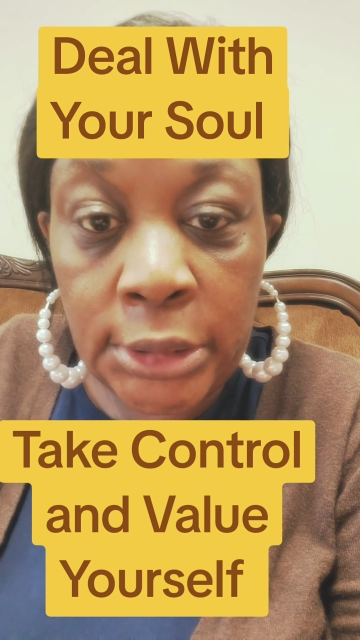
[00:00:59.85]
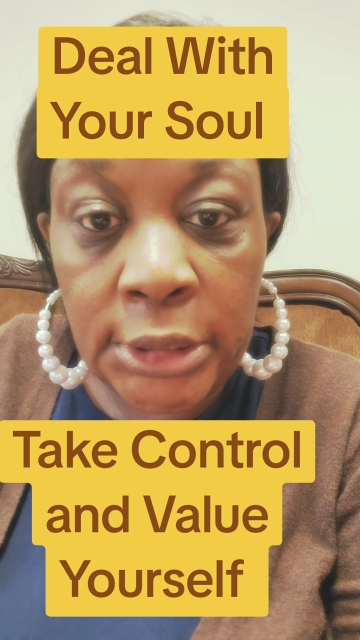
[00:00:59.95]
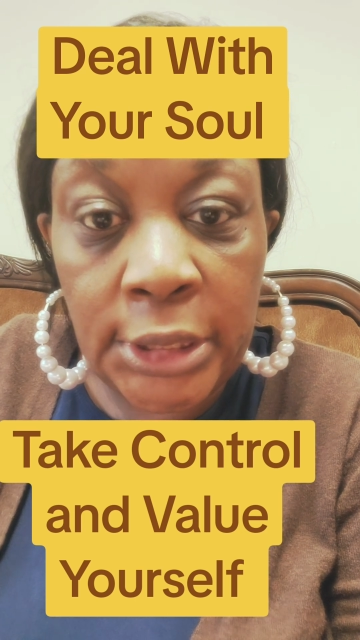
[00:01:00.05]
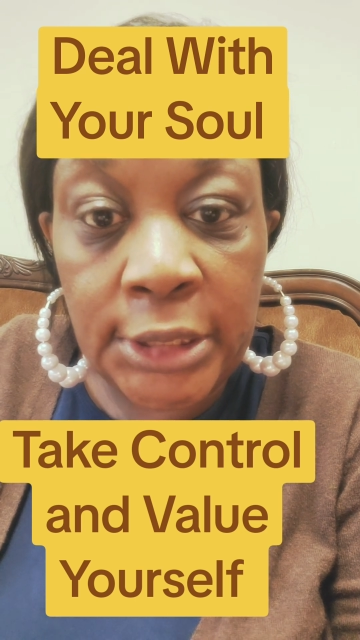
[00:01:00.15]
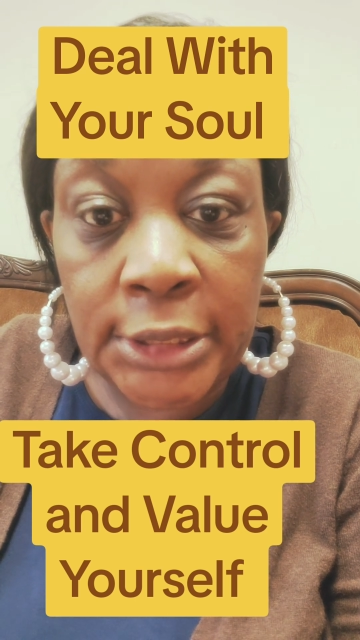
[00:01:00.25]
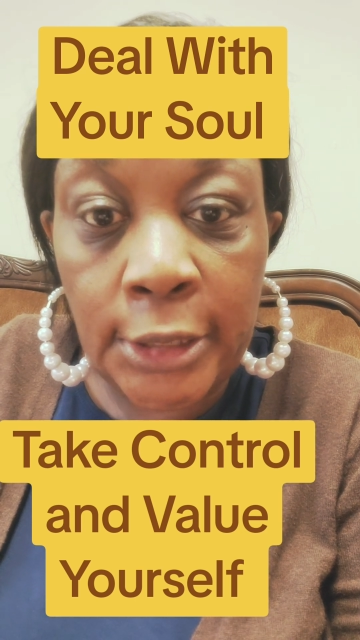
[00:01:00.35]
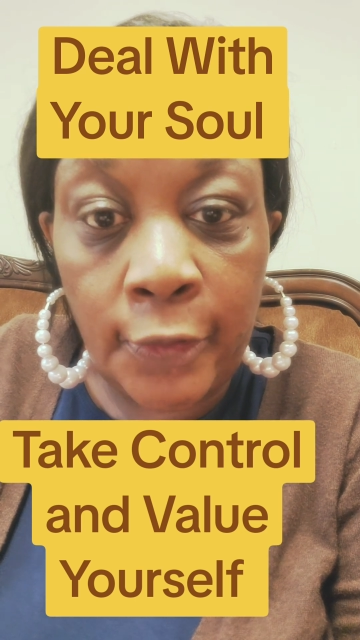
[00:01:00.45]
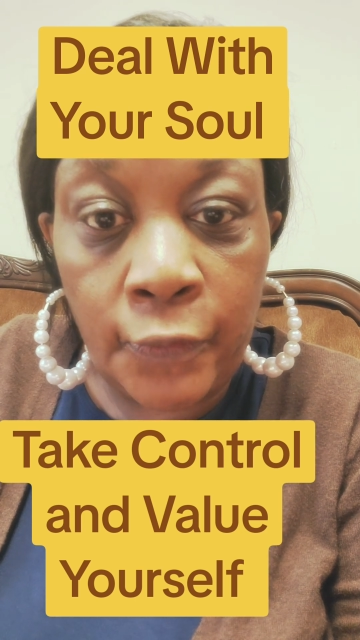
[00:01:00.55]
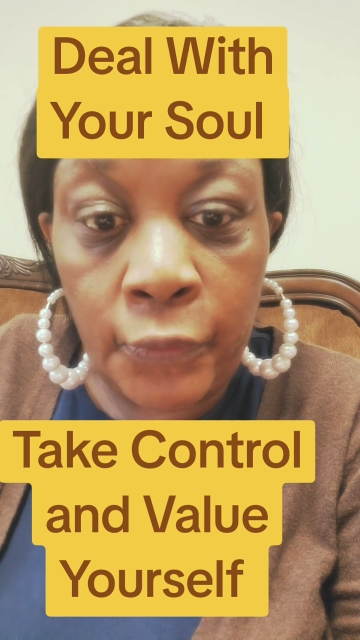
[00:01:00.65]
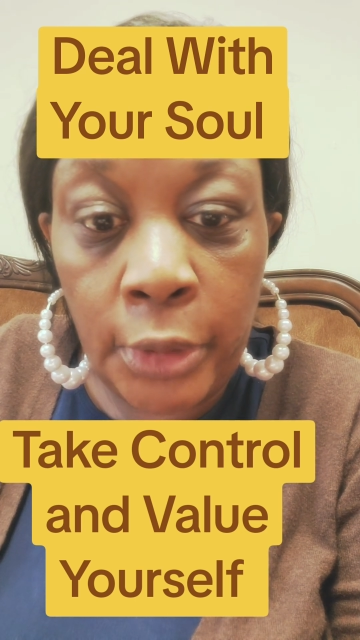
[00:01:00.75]
to
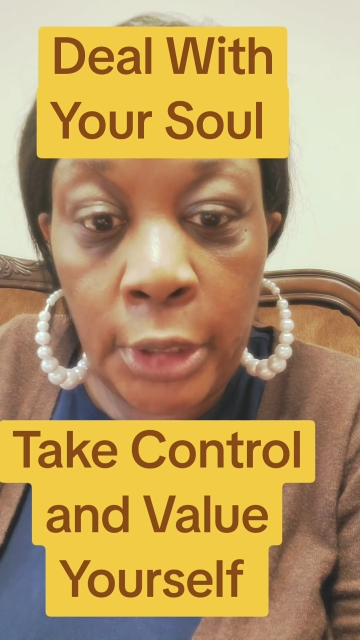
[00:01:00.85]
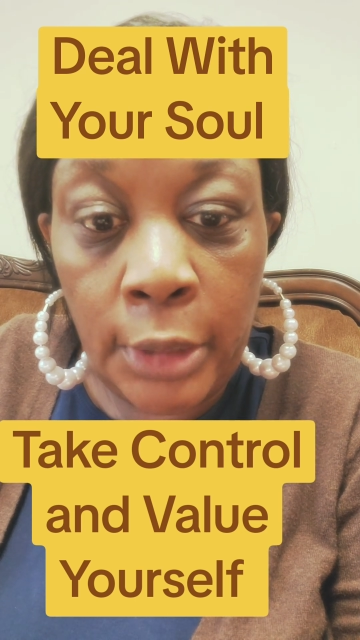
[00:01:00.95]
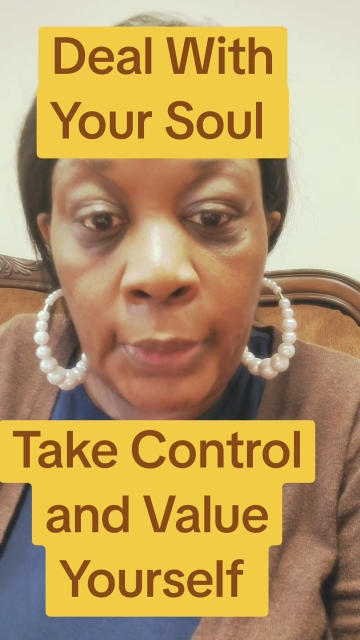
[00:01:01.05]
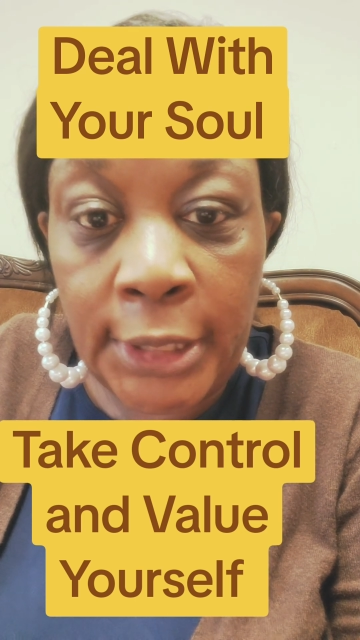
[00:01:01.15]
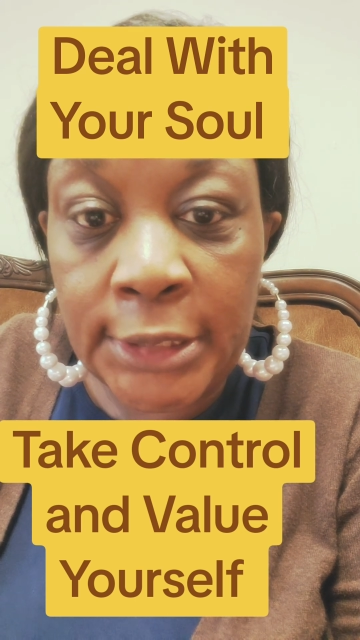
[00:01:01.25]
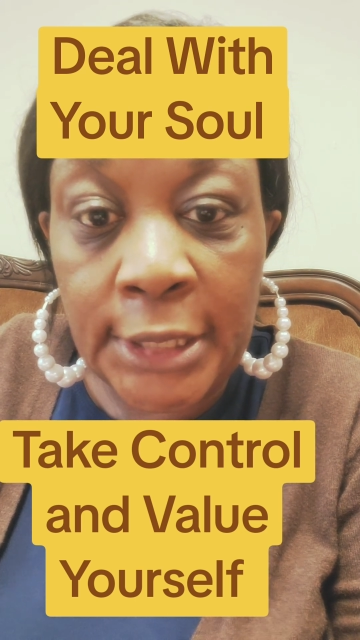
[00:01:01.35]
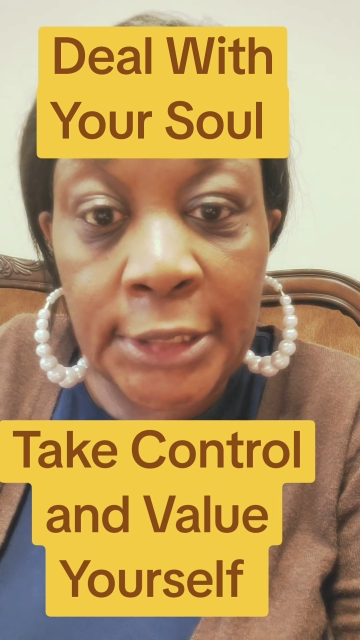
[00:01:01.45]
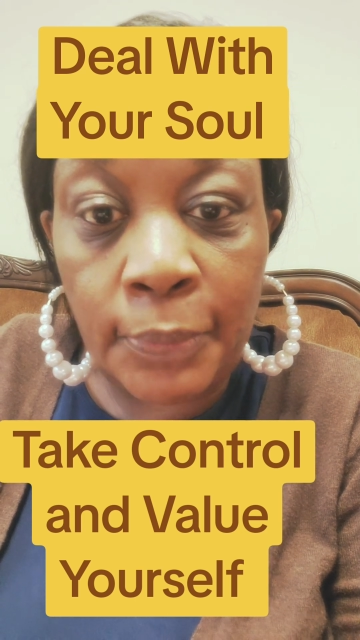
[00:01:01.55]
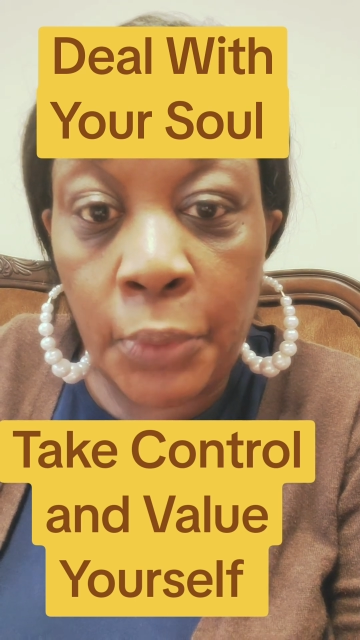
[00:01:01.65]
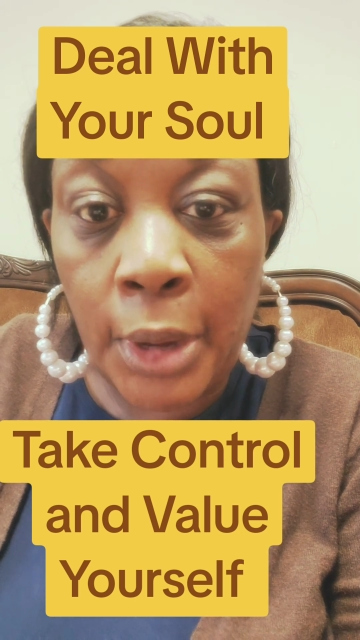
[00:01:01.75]
yourself. Because that's the